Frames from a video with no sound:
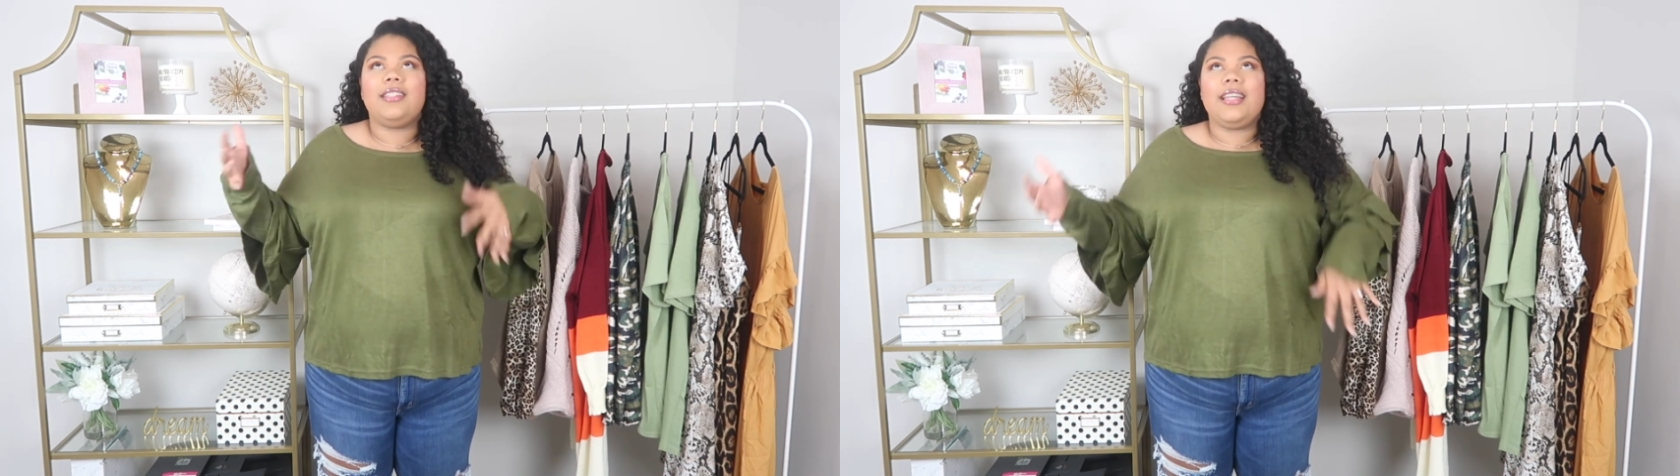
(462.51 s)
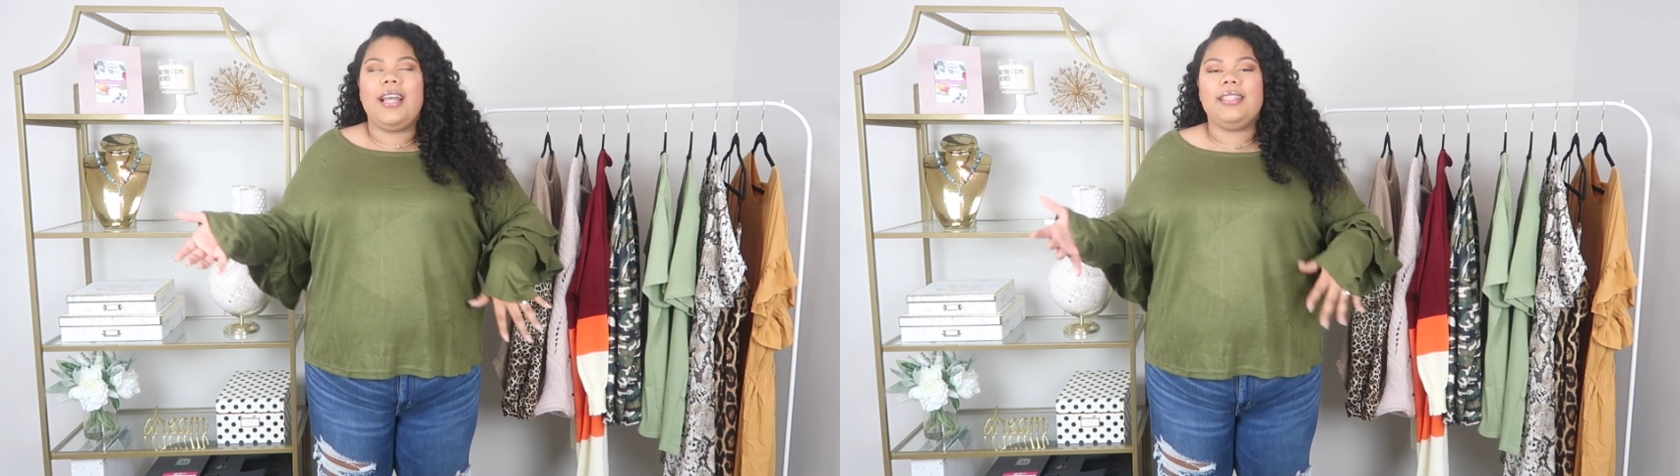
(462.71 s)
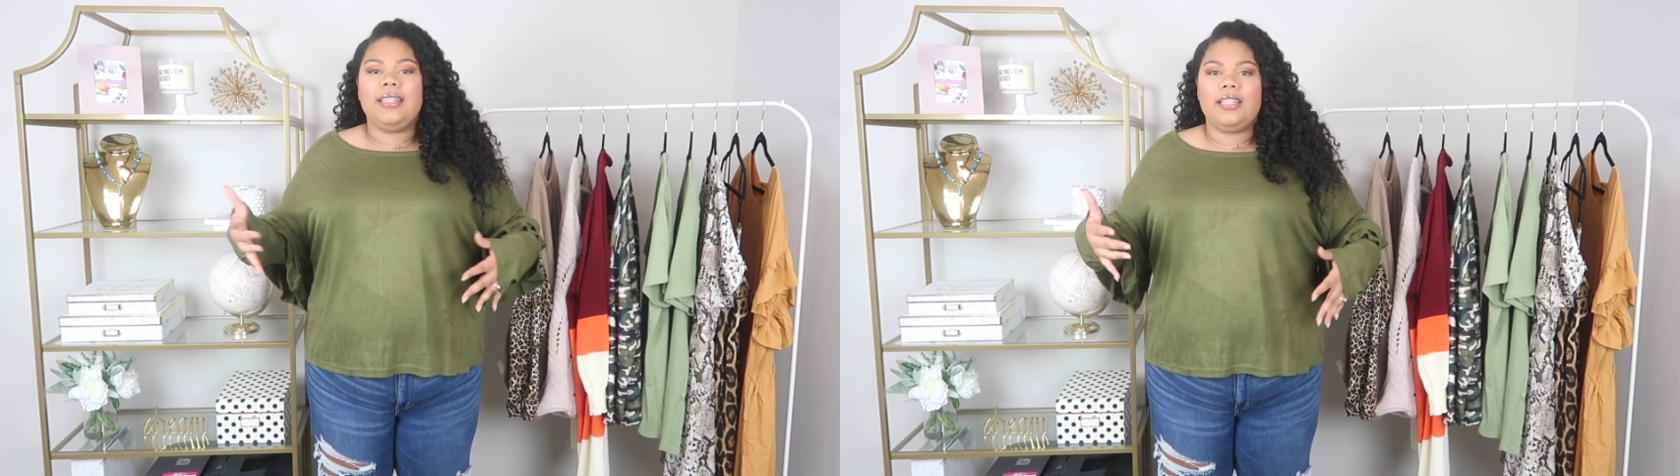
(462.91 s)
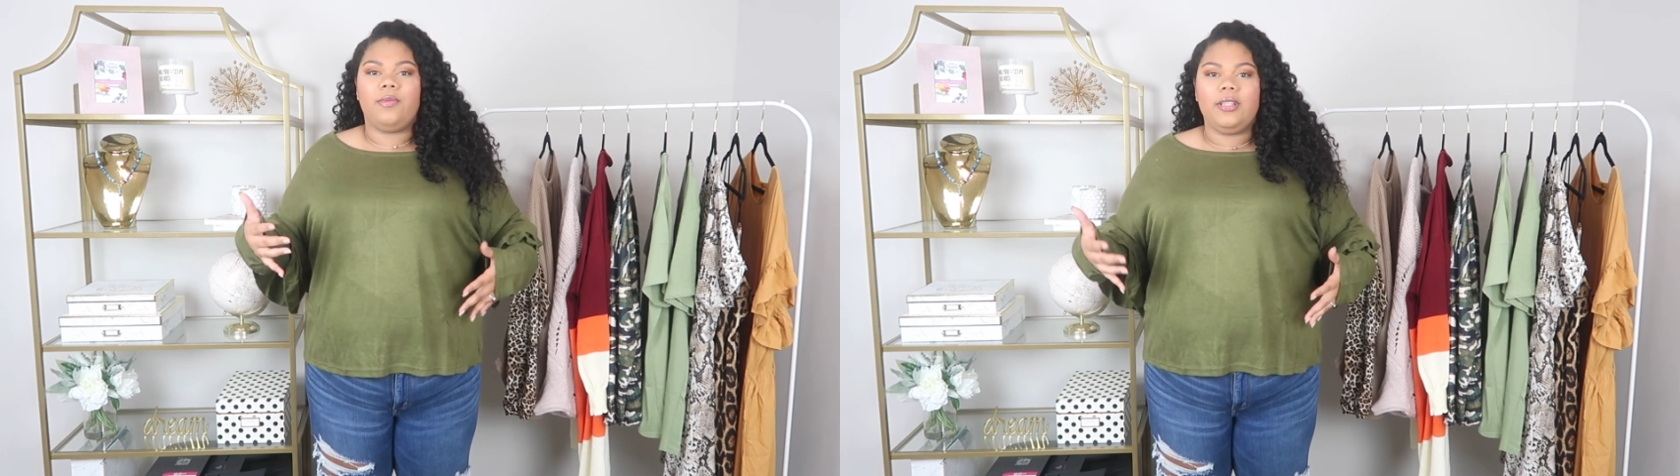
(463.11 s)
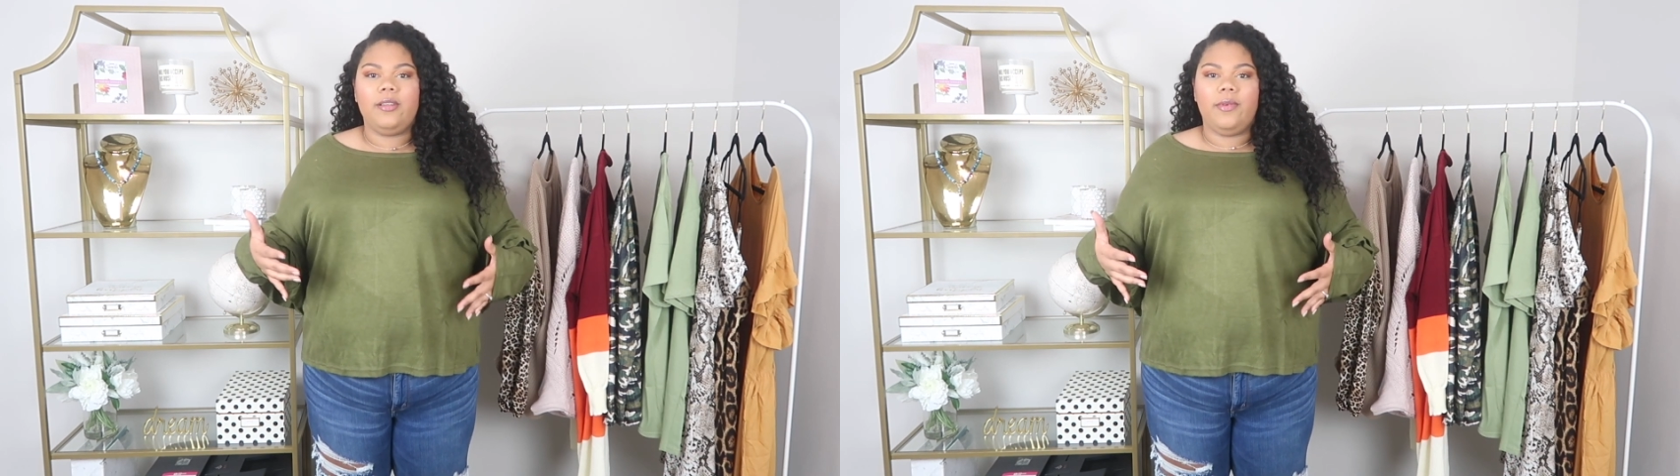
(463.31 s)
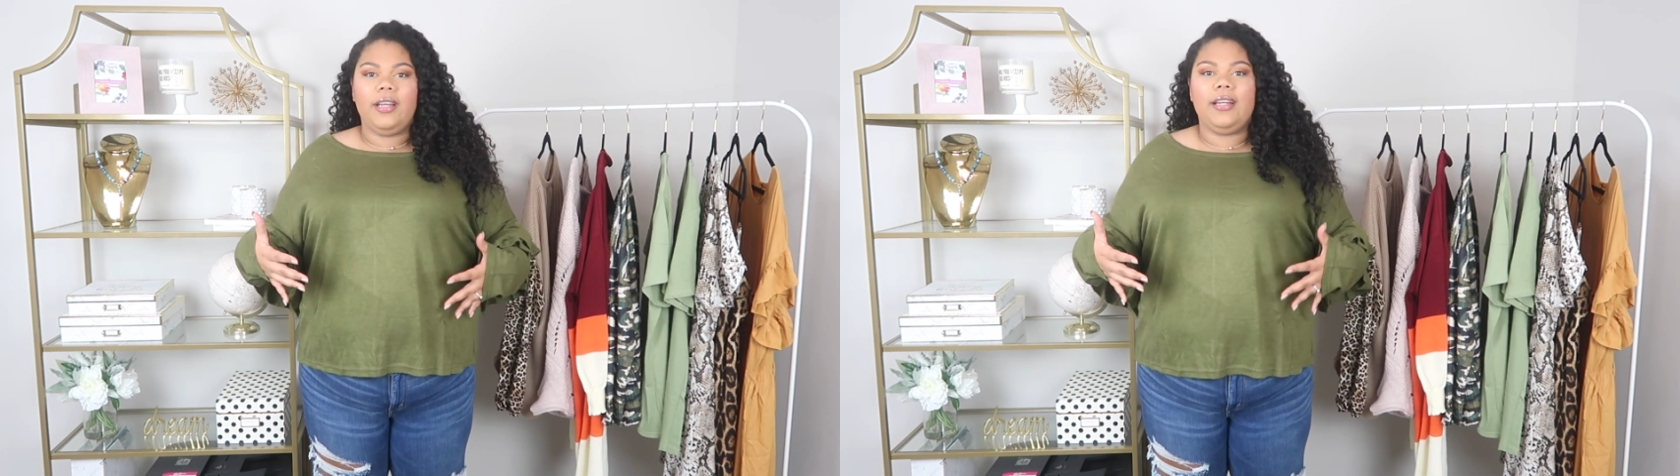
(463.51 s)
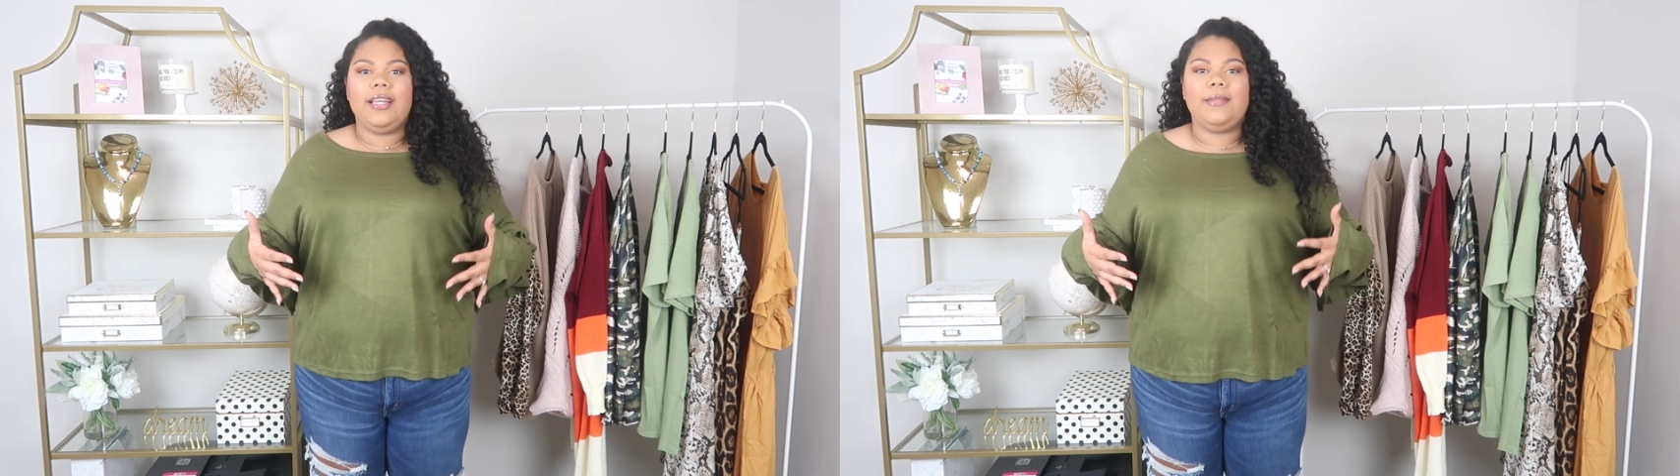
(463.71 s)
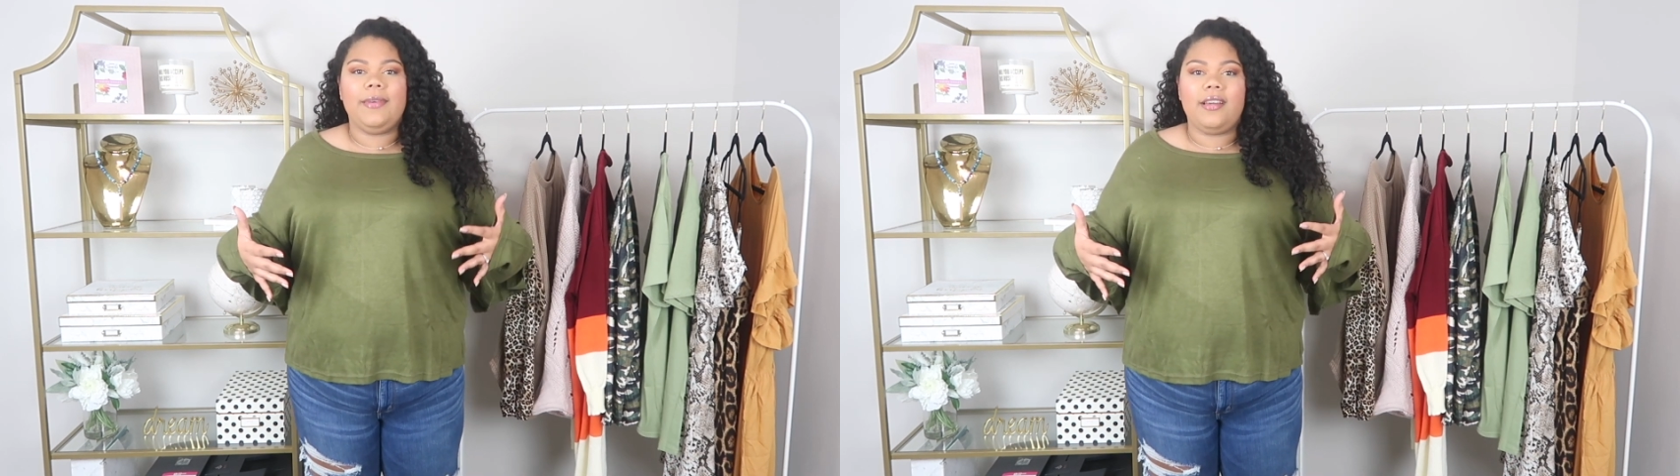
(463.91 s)
sizing that's really weird
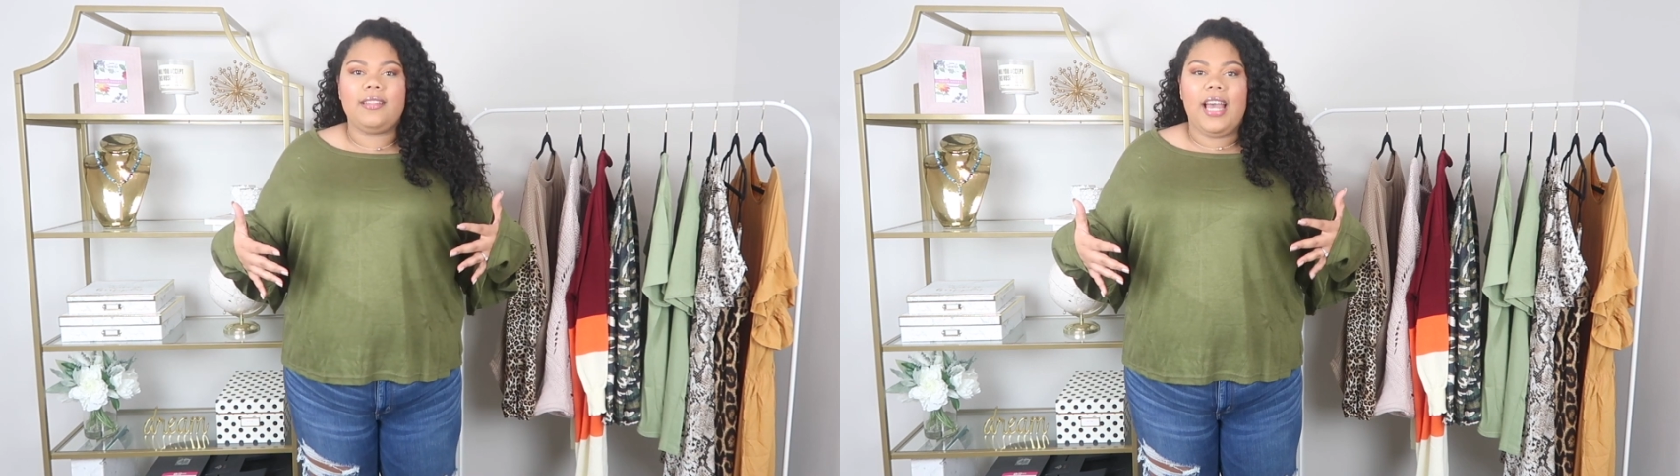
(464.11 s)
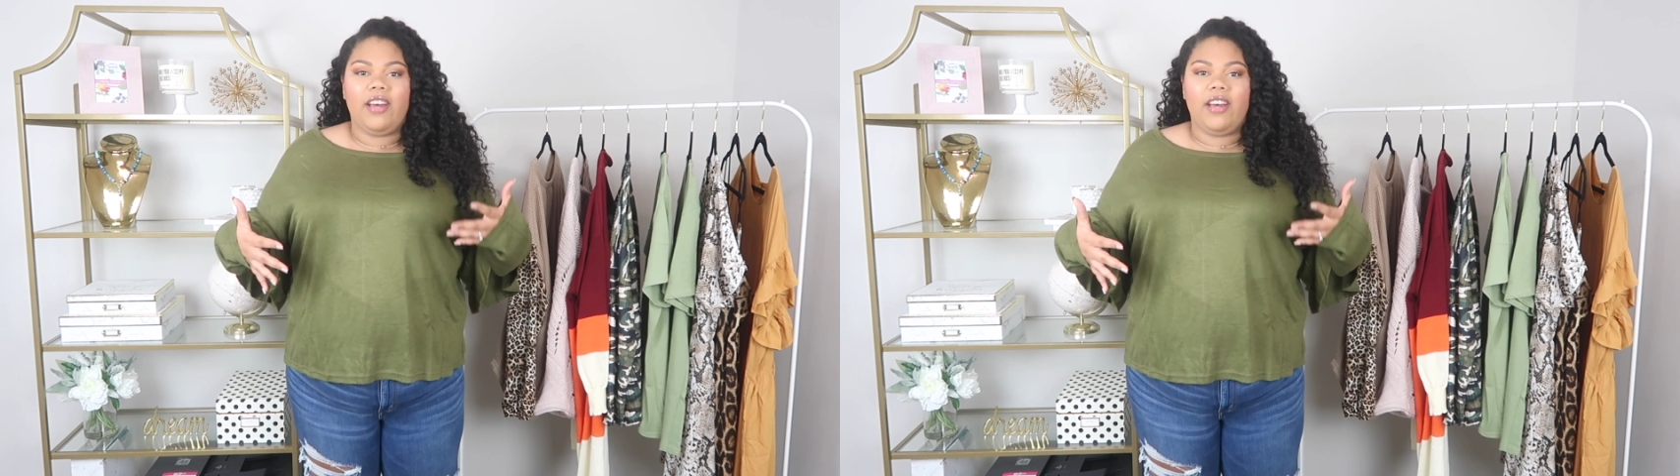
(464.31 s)
is because